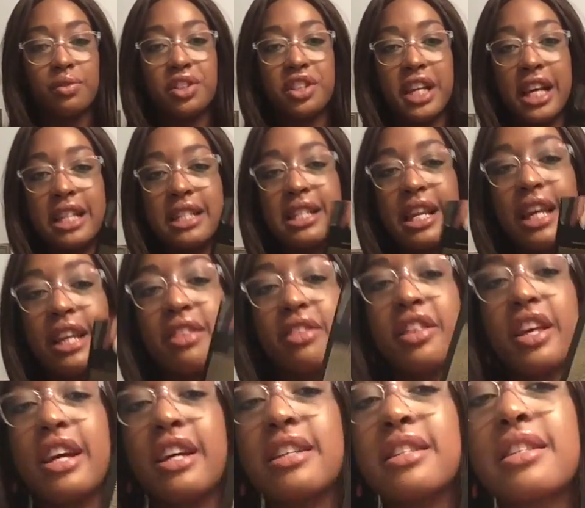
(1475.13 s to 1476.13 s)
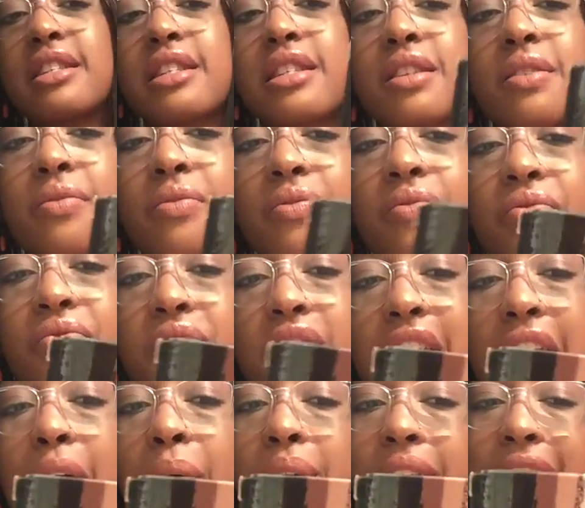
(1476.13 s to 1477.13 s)
shades like this,
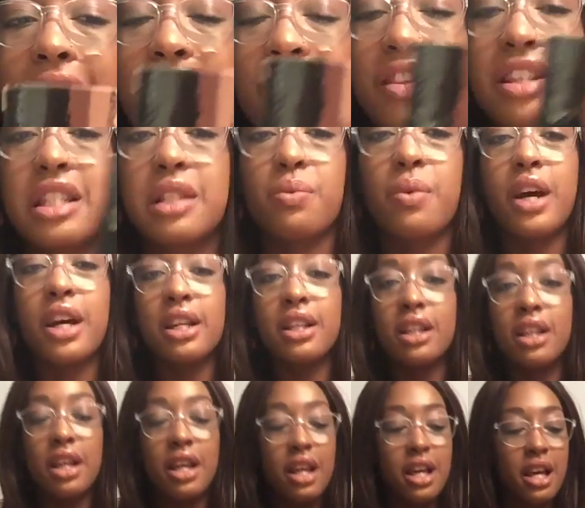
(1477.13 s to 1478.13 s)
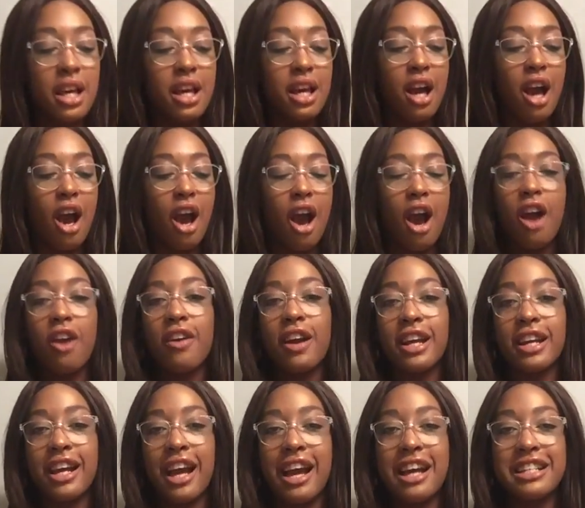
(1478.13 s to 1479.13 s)
I would get this one.
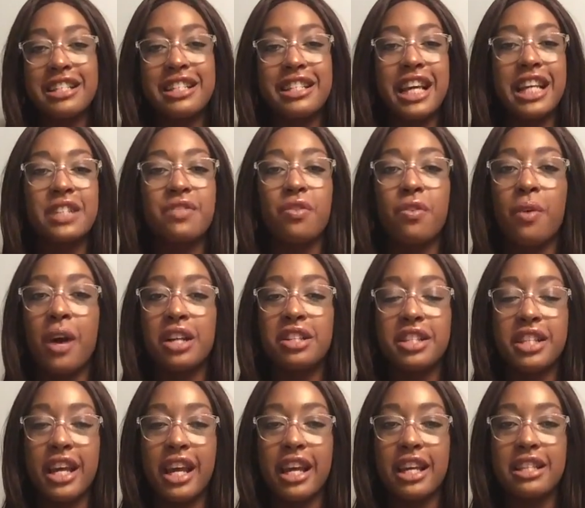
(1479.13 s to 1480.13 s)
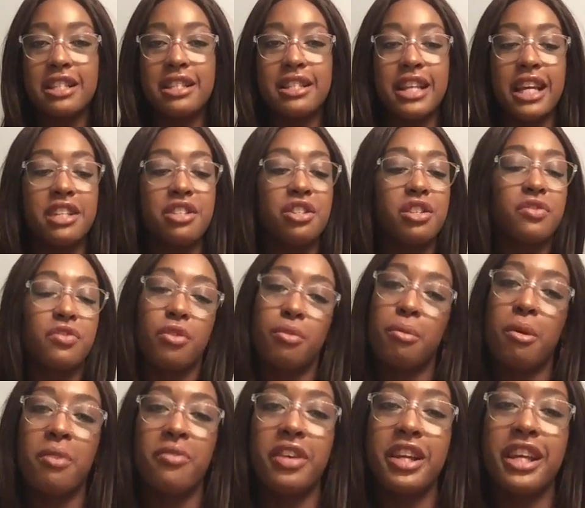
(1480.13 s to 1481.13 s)
Alright guys, thanks for watching. Stay tuned for
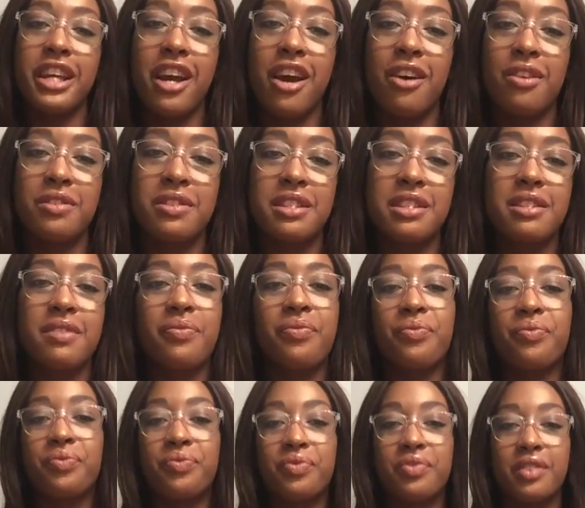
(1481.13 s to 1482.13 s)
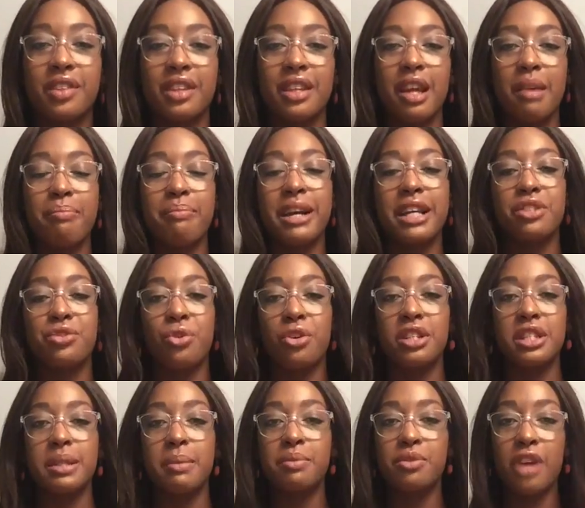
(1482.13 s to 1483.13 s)
more videos. Make sure
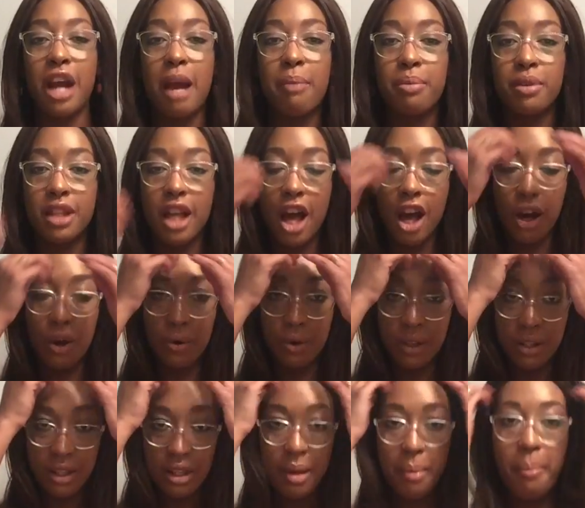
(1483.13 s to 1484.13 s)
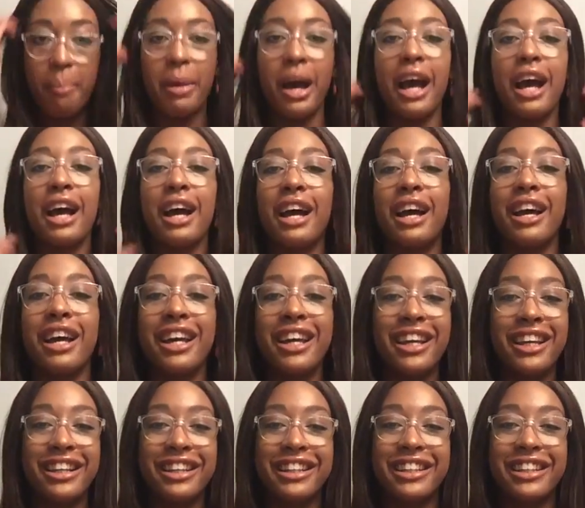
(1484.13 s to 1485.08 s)
to subscribe below. Bye!